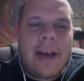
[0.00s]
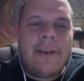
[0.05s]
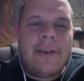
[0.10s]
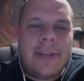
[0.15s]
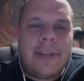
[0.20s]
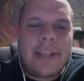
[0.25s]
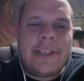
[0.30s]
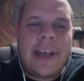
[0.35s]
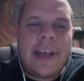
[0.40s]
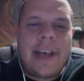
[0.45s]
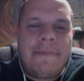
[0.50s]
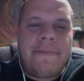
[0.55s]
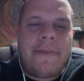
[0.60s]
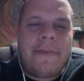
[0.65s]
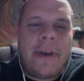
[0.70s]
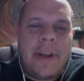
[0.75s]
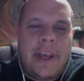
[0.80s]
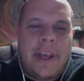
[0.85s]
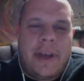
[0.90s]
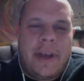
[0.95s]
Let's have
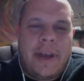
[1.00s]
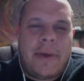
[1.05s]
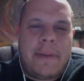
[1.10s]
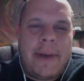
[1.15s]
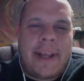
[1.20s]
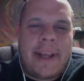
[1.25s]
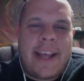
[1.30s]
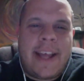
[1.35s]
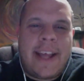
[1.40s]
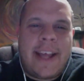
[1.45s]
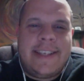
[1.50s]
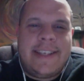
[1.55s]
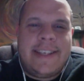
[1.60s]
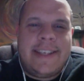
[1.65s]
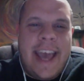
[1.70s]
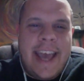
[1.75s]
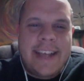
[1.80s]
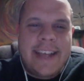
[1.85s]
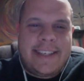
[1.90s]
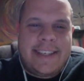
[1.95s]
fun here. What about that
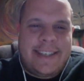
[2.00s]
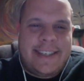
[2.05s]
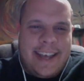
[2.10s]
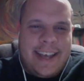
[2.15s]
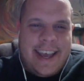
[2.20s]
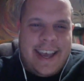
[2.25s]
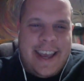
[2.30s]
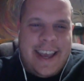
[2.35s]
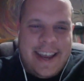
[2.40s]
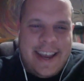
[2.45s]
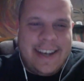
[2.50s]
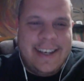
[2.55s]
dance scene?